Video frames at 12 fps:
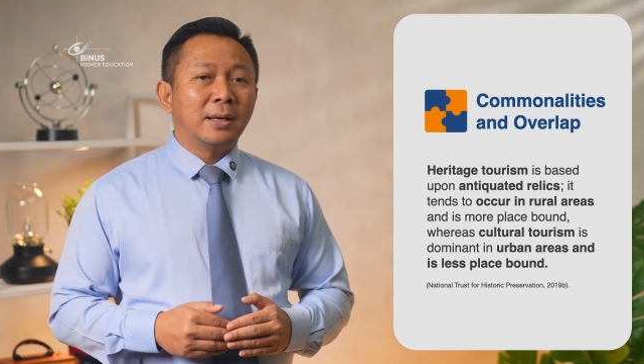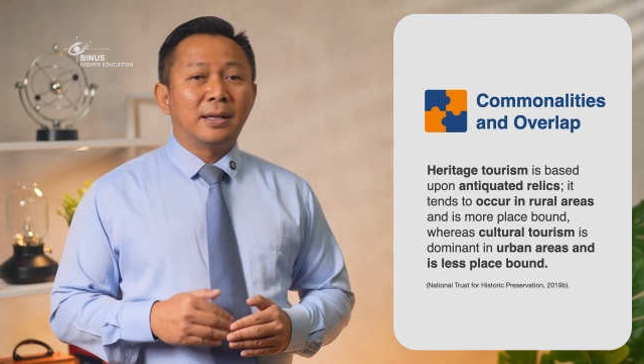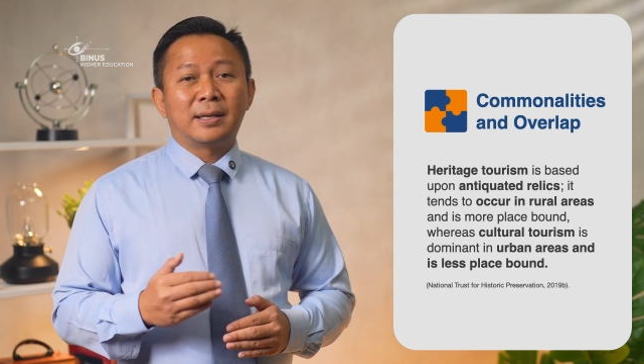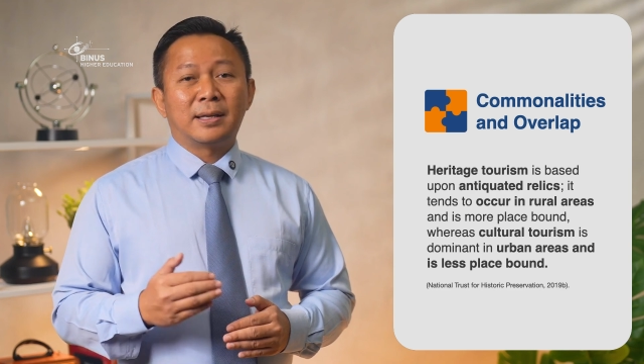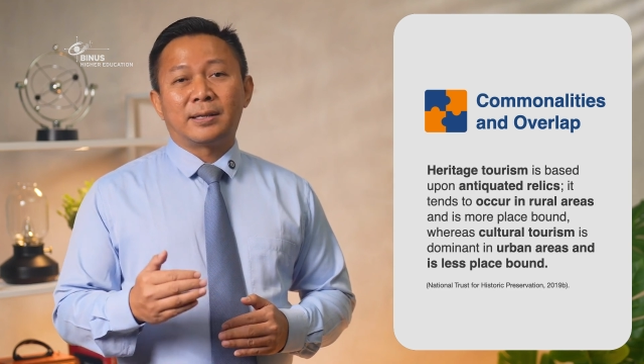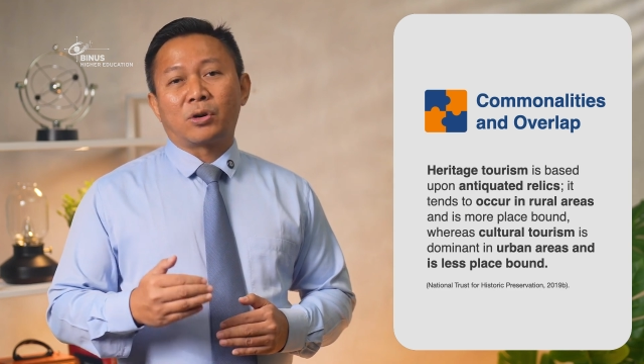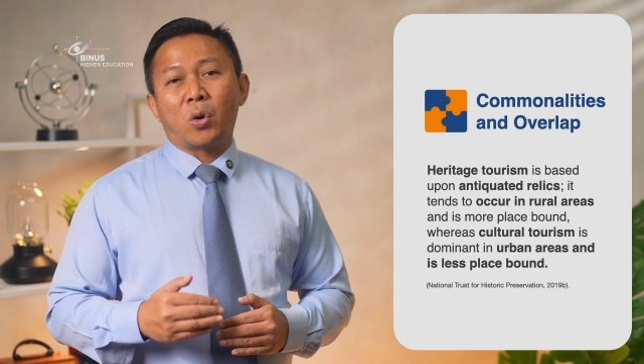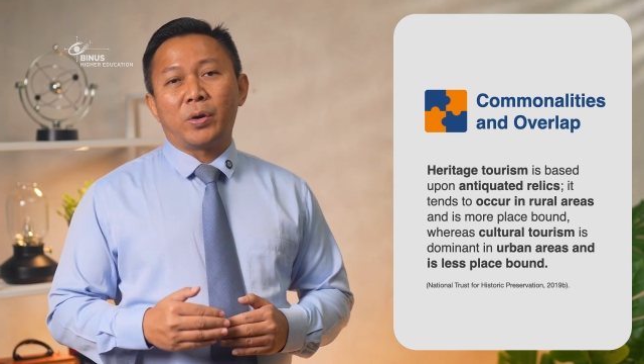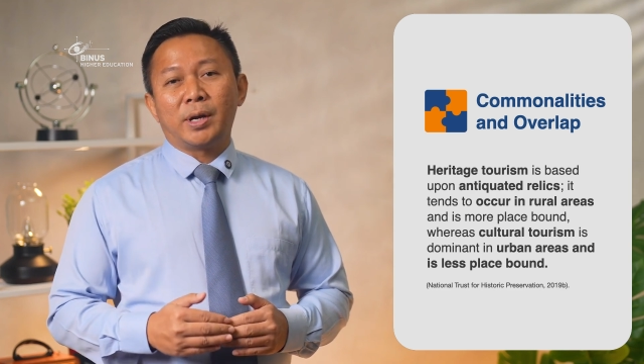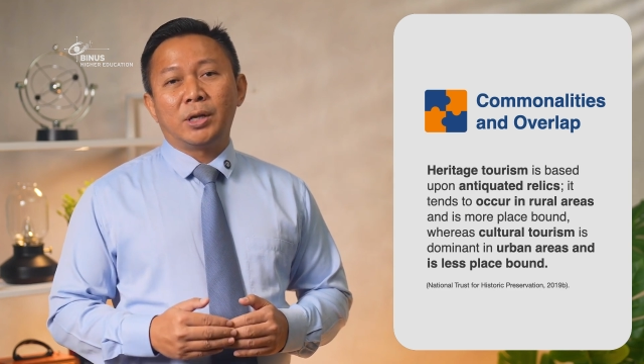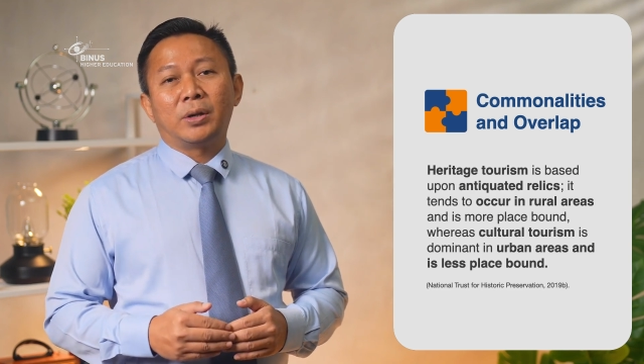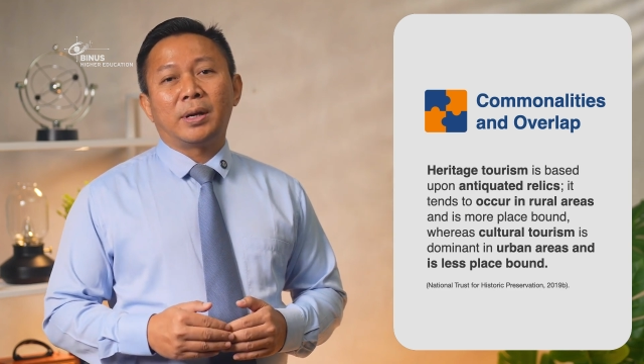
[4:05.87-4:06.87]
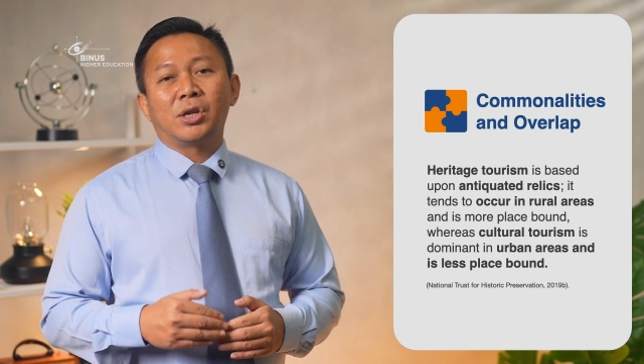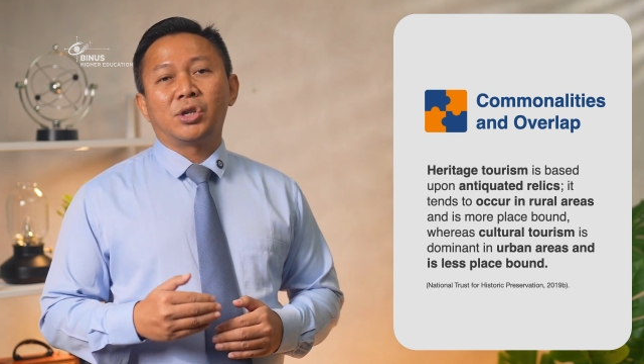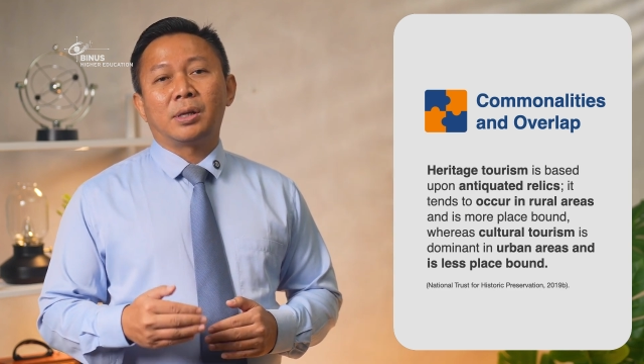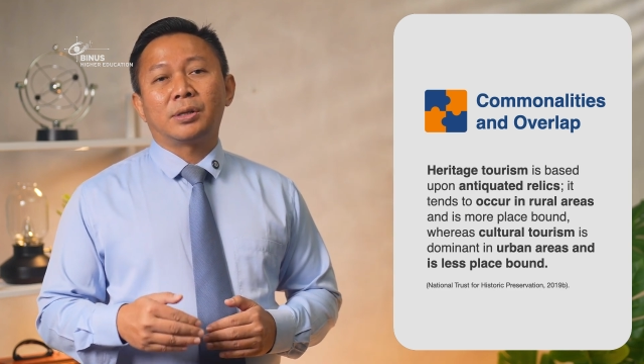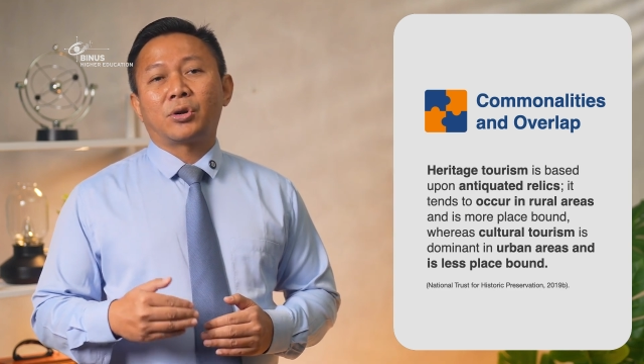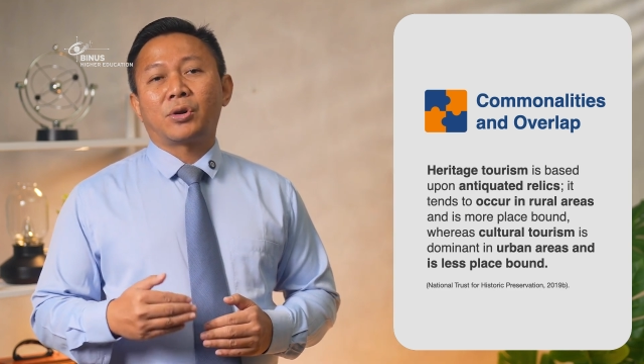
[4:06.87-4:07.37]
This is according to
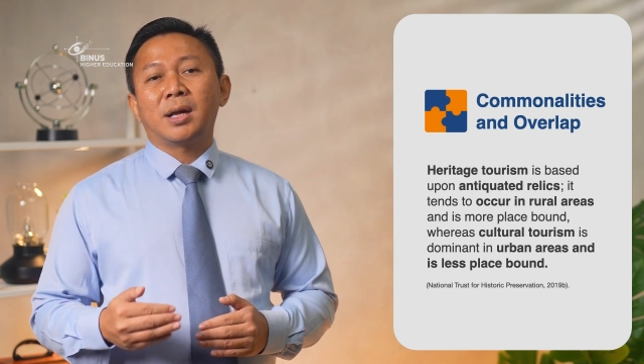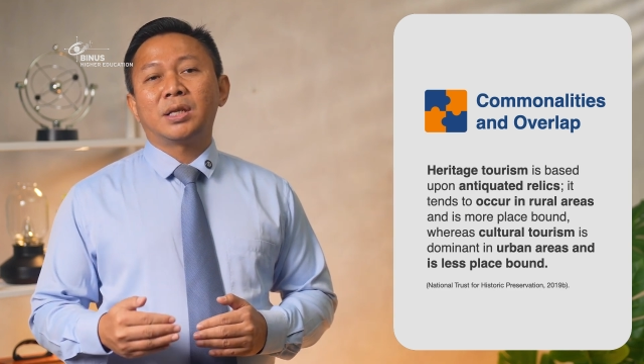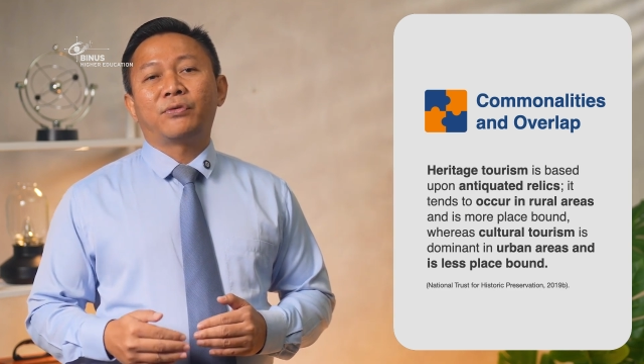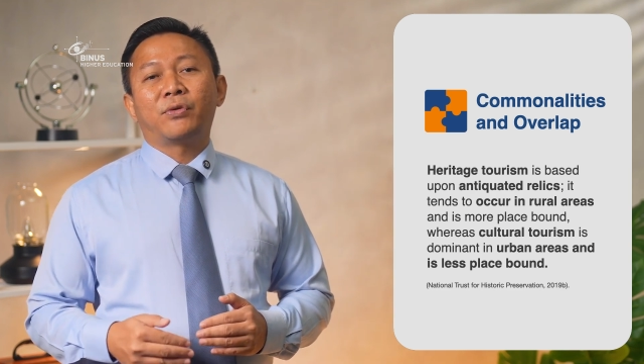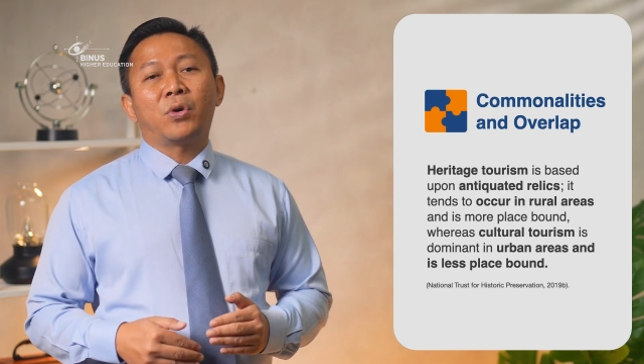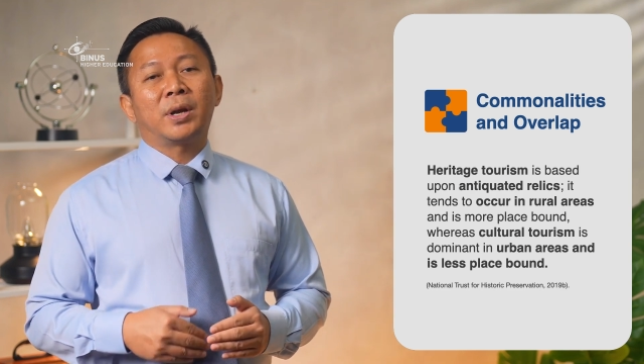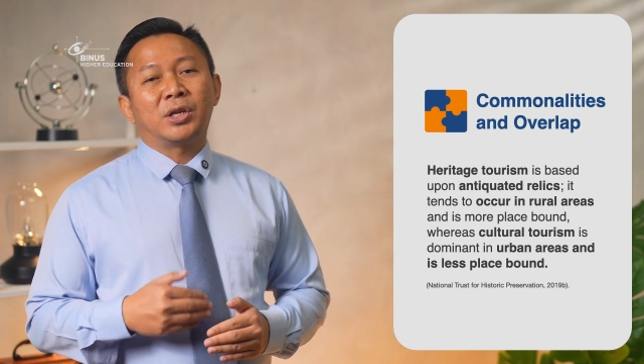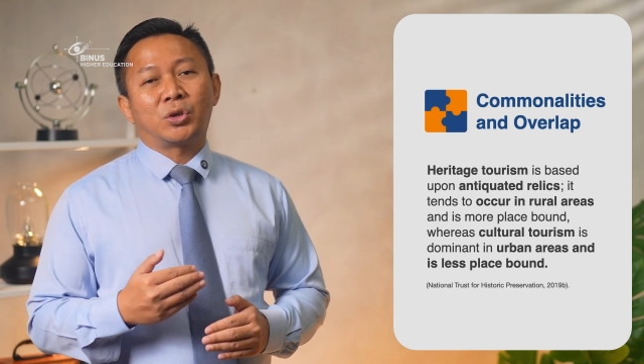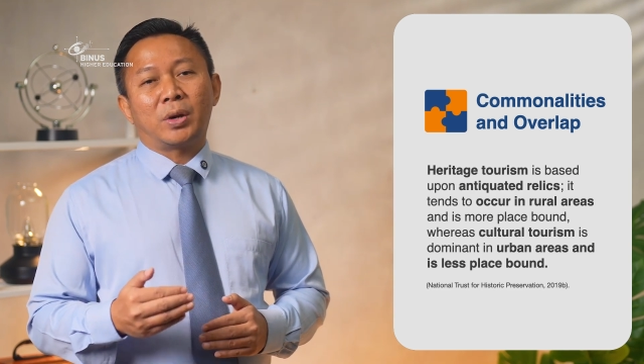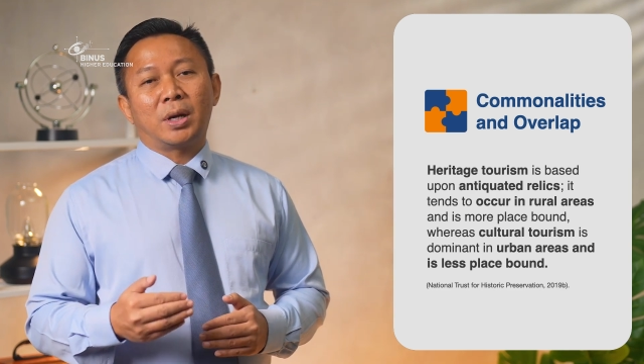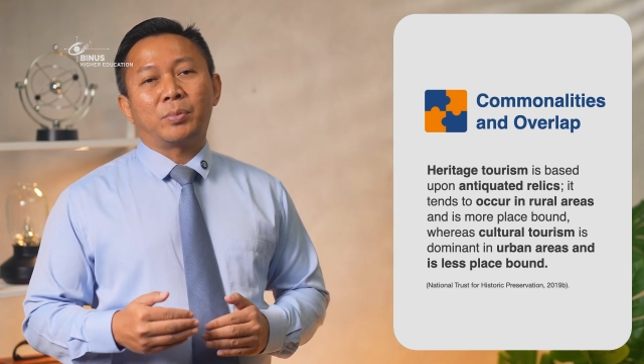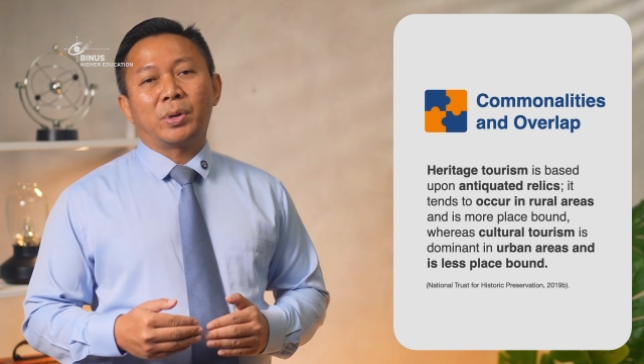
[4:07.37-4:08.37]
National Trust for Historic